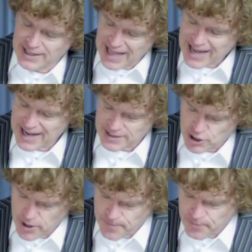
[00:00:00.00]
let
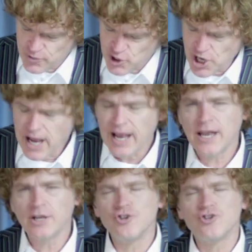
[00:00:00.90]
it
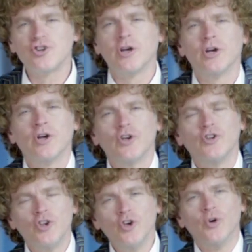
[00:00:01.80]
change
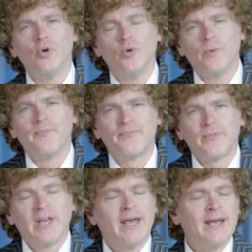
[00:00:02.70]
you
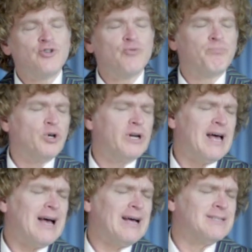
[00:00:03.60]
as you put it
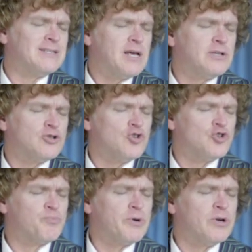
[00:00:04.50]
on says the
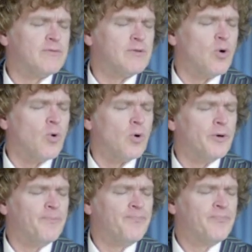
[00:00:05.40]
Spirit of the
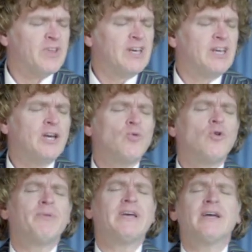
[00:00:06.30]
Lord it
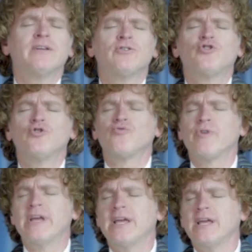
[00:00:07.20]
will begin to
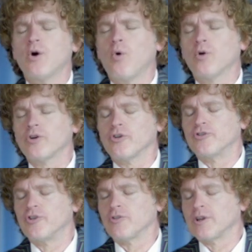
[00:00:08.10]

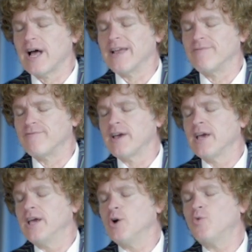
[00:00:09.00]
reorder your life
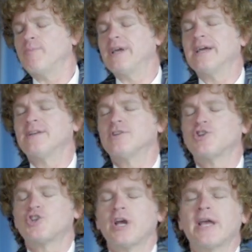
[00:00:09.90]
it will begin
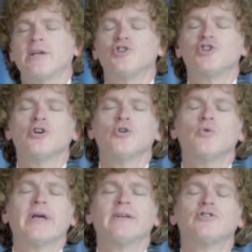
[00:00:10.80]
to change
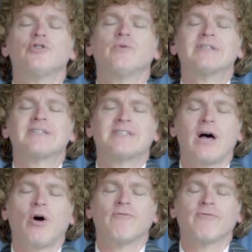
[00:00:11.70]
you into
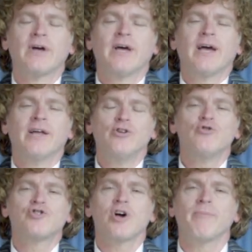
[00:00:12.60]
itself and
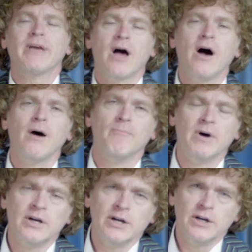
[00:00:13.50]
you shall
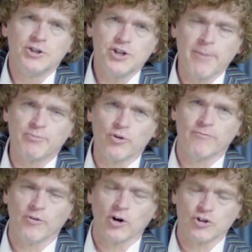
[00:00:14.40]
become chapter
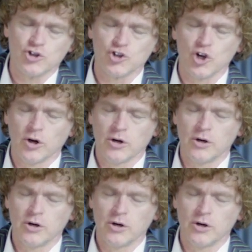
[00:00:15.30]
and verse